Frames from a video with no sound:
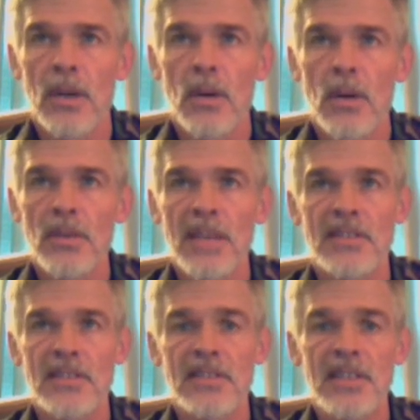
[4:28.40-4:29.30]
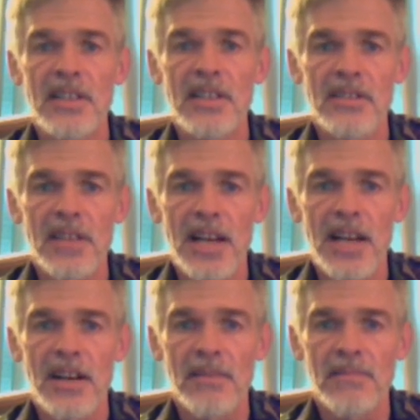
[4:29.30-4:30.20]
was that 16 years
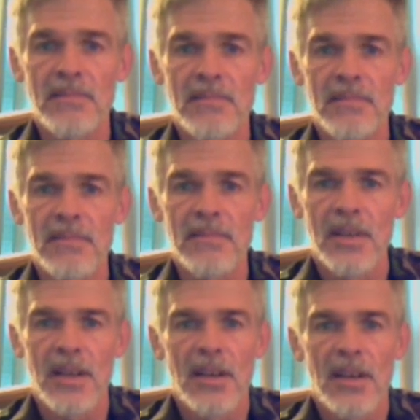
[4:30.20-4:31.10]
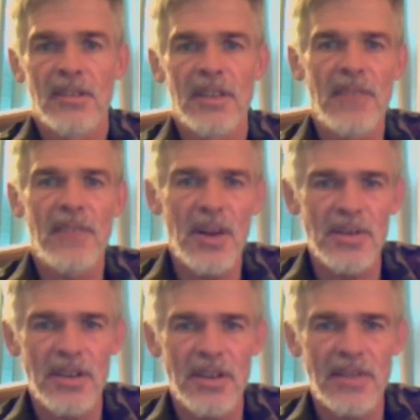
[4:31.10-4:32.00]
later? See, the Federal
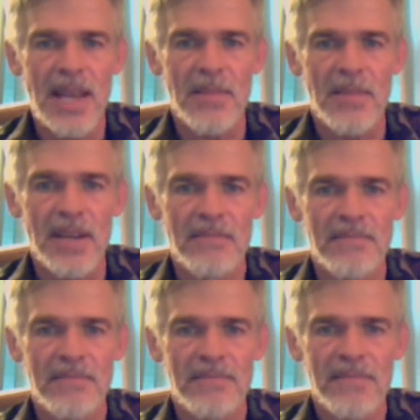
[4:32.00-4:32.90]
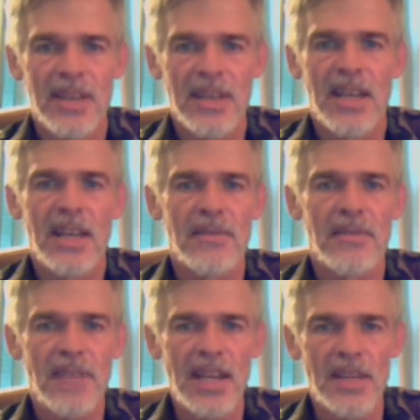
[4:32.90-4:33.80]
Reserve came in,
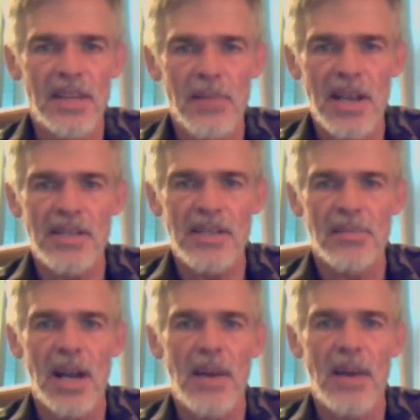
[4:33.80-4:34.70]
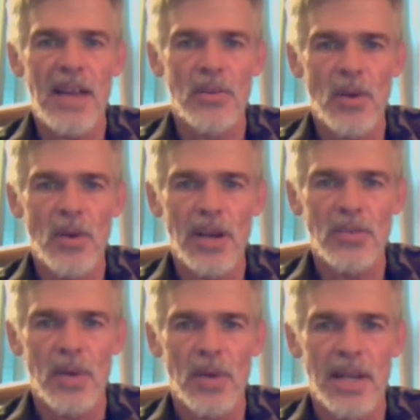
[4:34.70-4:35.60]
inflated the money supply. We had the Roaring
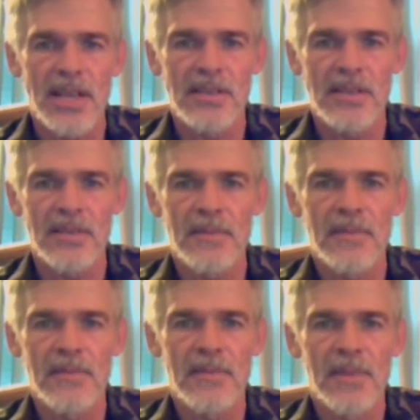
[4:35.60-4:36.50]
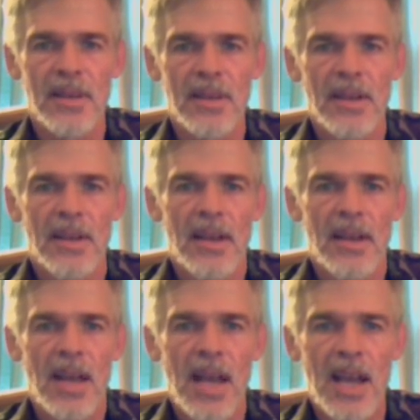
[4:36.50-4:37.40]
'20s,
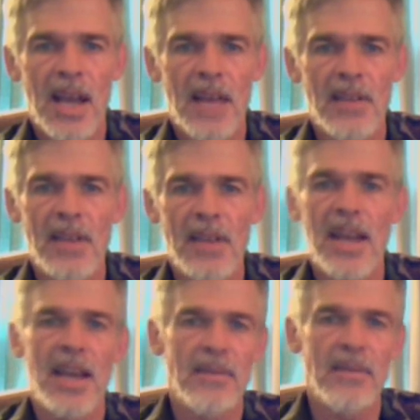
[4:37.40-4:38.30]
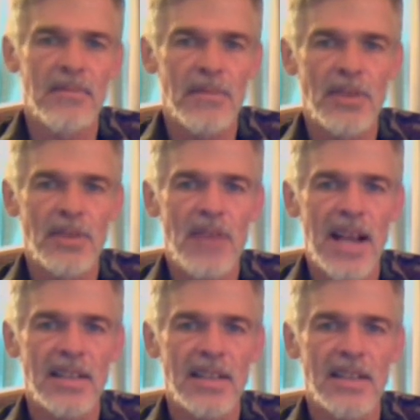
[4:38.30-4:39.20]
and then they
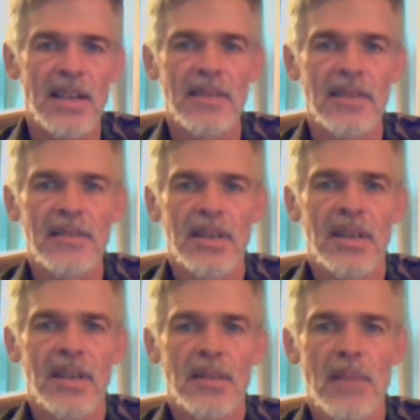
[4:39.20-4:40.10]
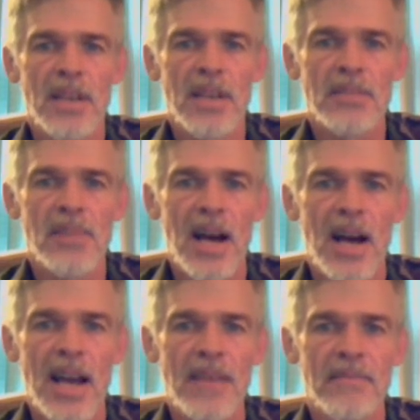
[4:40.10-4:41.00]
retracted the money supply.